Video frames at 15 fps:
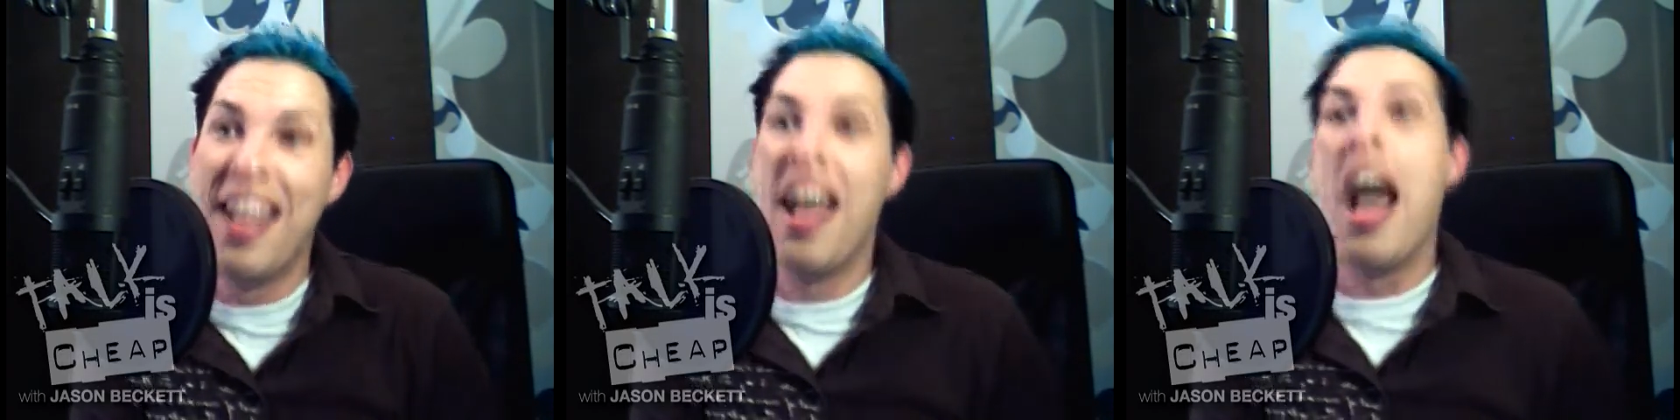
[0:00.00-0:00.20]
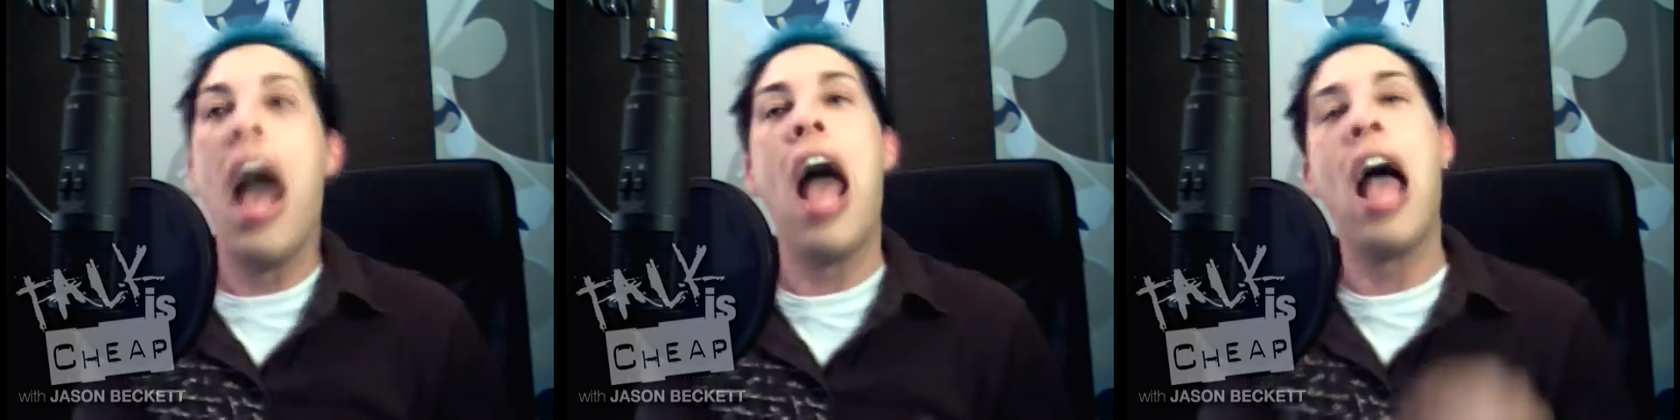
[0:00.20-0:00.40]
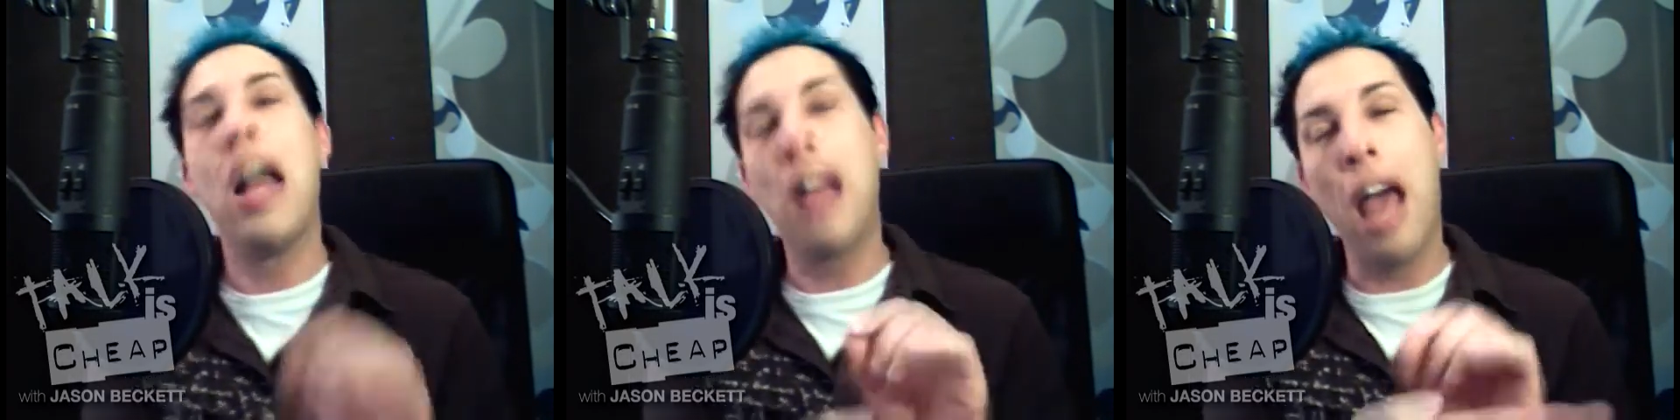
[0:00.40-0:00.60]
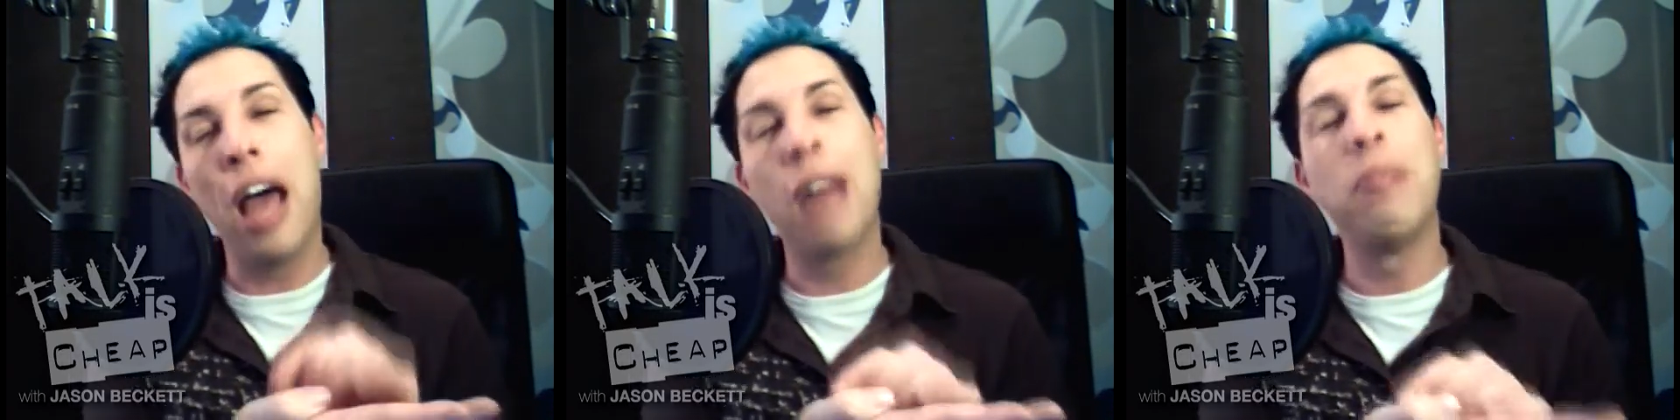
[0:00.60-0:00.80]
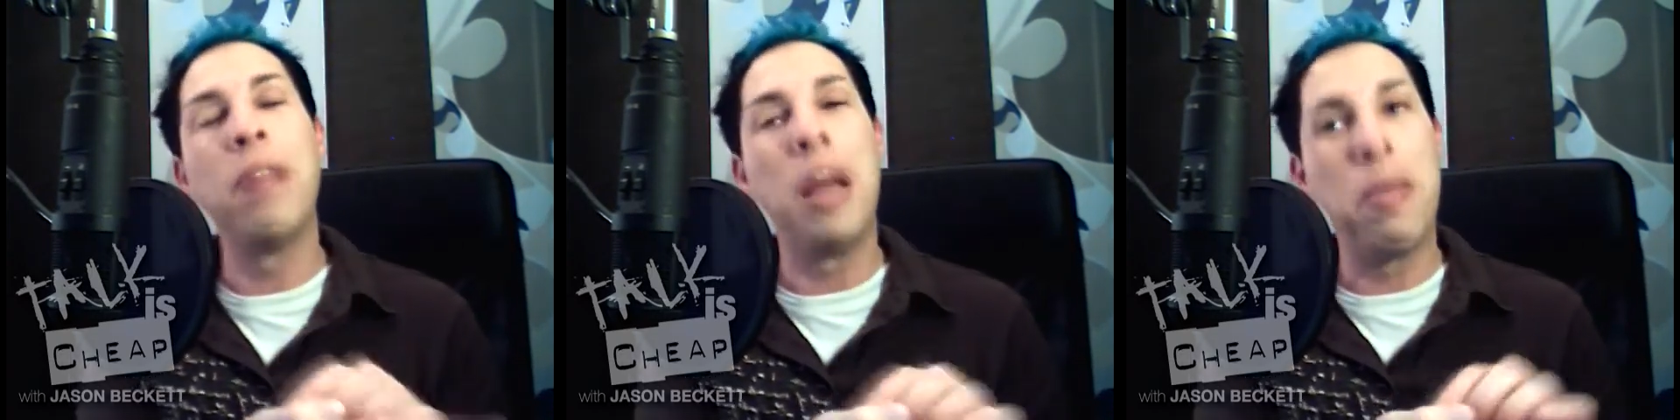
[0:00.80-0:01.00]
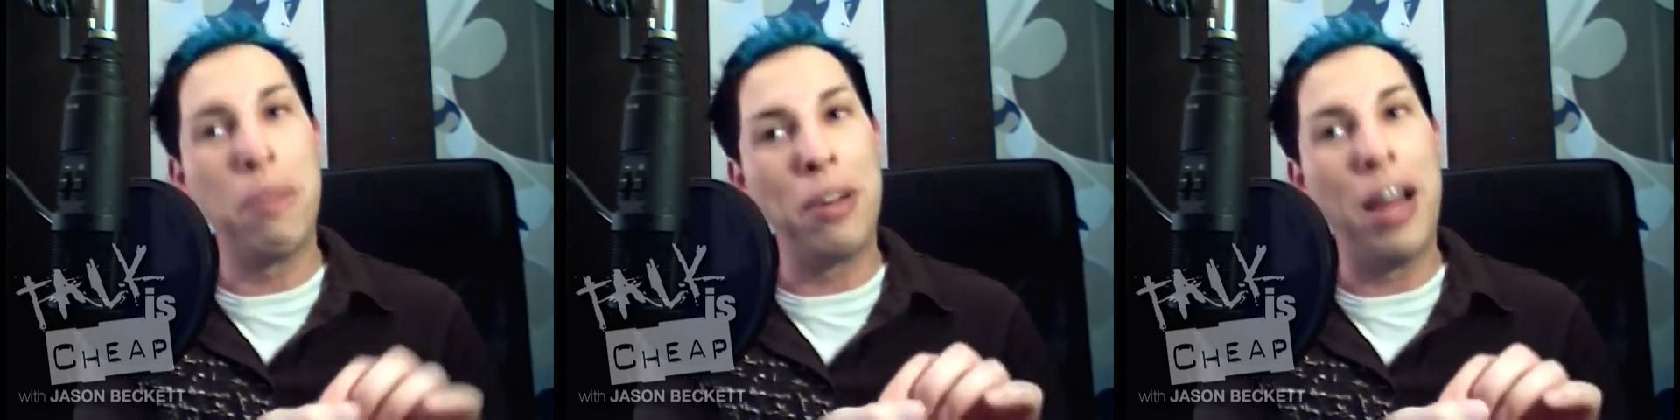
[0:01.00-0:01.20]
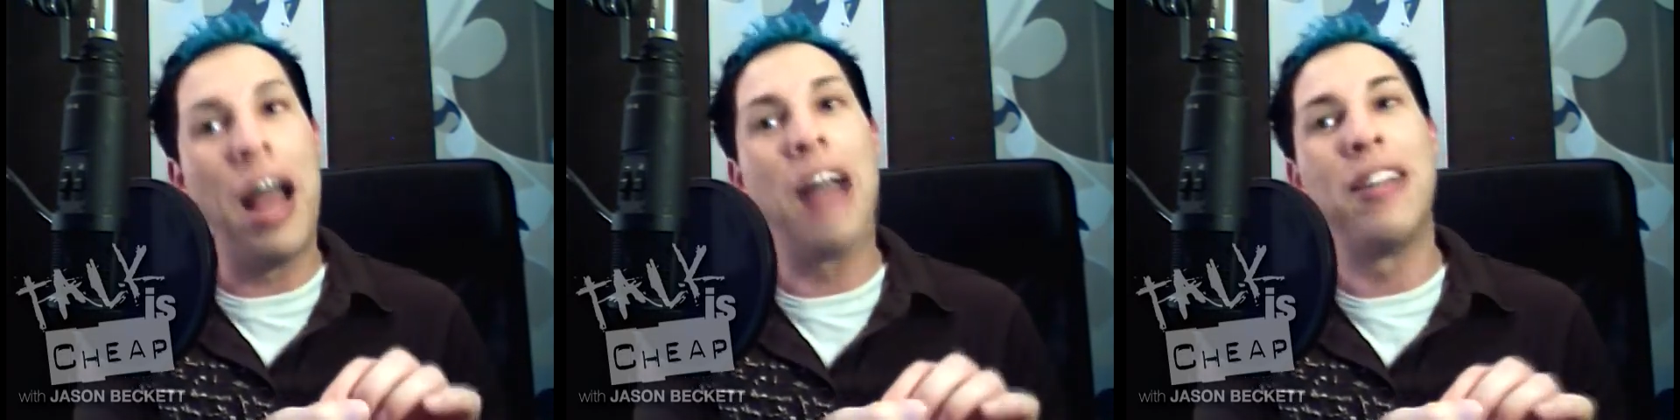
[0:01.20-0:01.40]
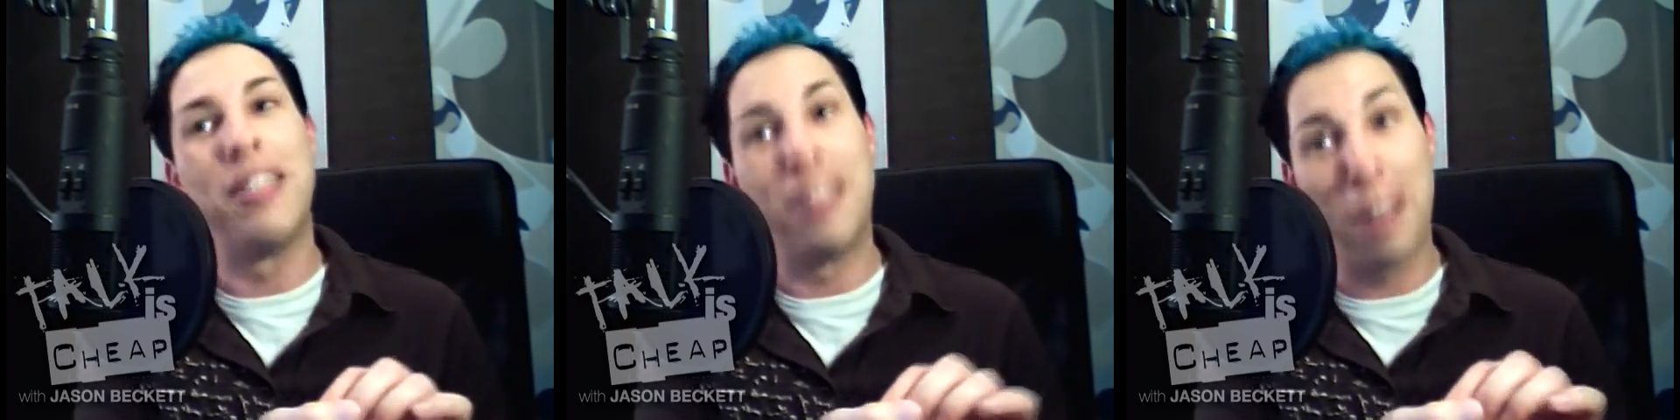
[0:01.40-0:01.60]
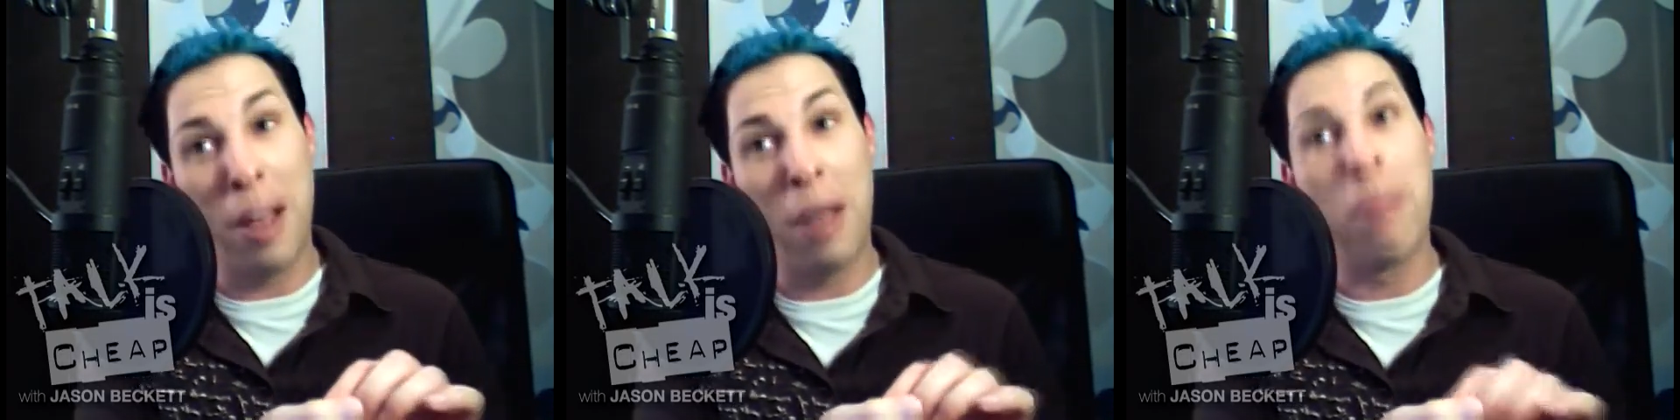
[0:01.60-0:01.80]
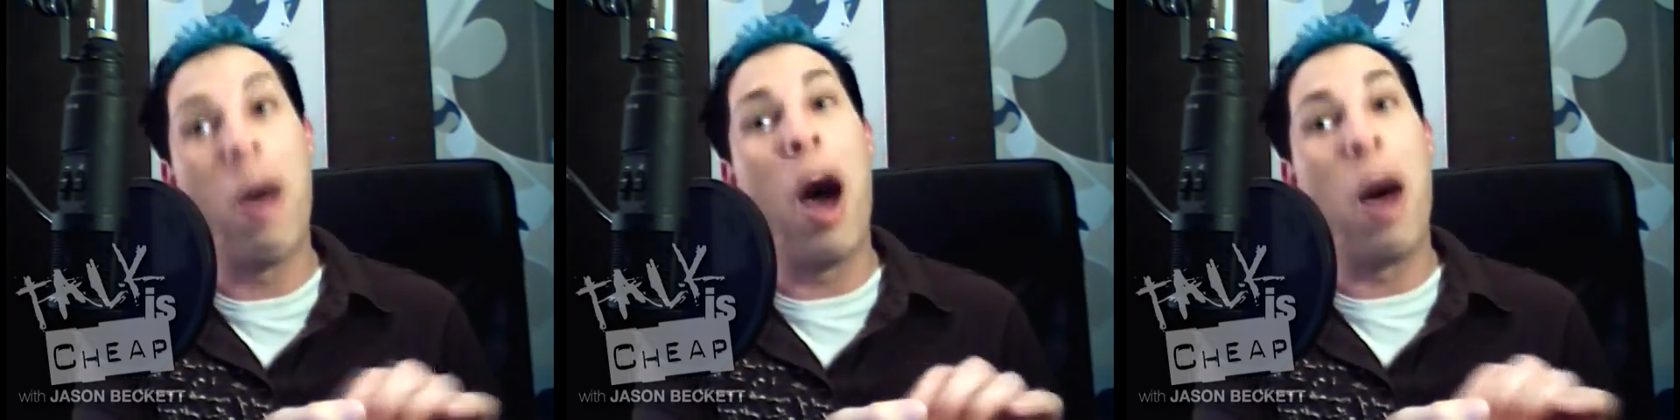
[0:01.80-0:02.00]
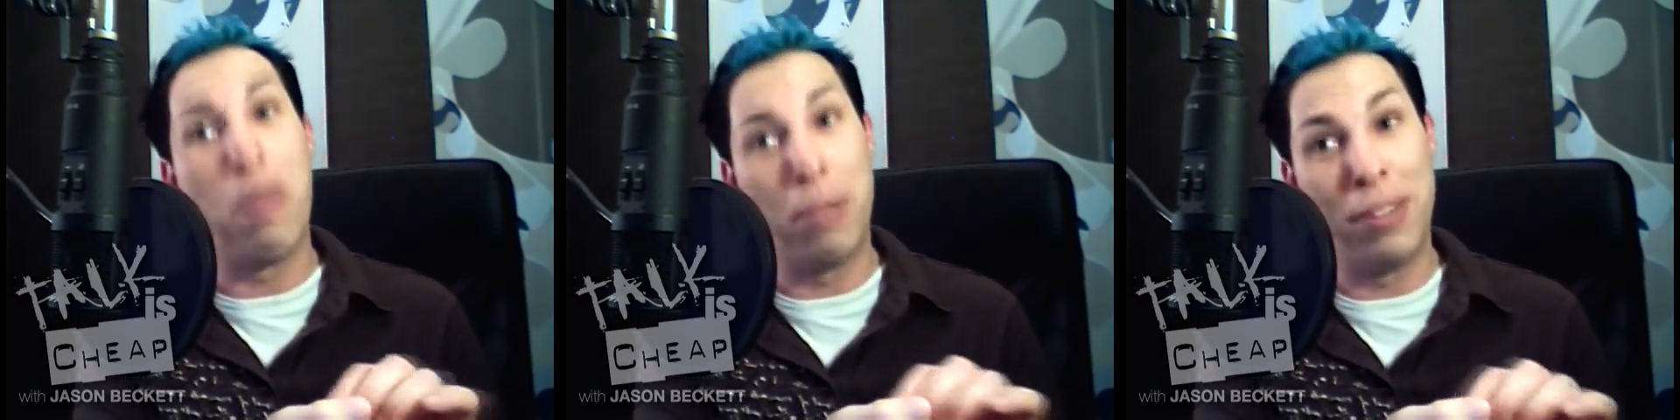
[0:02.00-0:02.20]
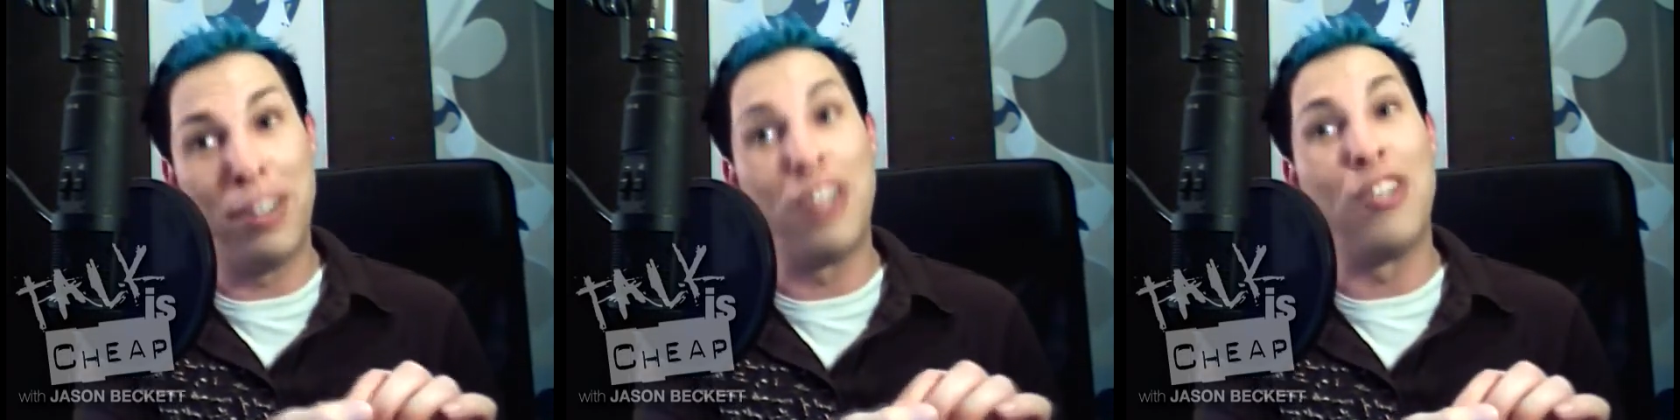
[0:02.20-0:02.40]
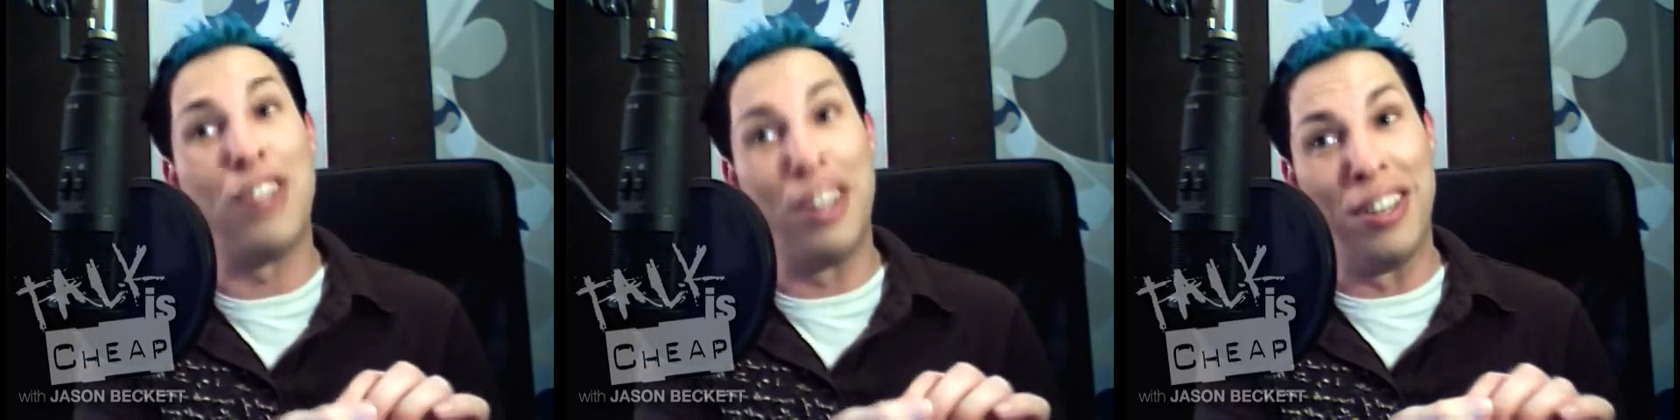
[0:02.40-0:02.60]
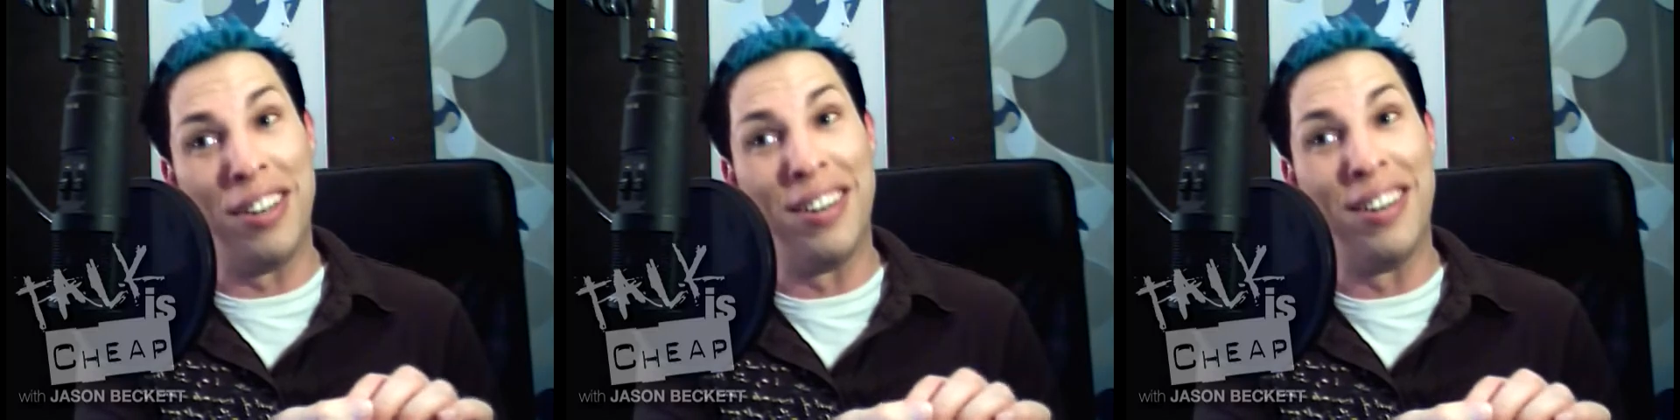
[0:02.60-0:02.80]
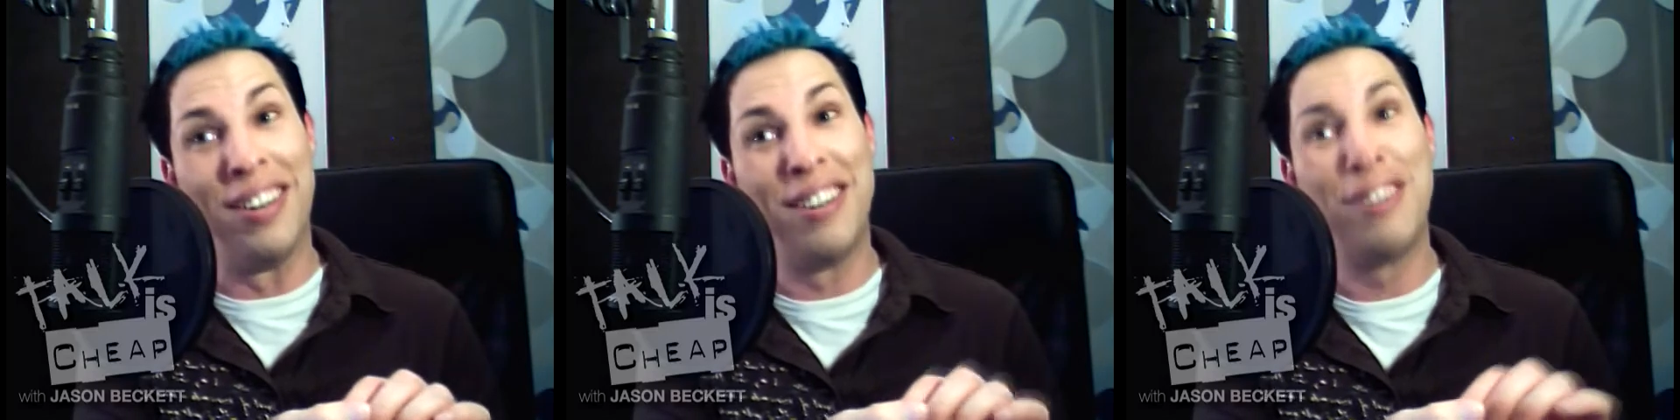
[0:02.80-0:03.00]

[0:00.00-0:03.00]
And Adam Lambert had some opposition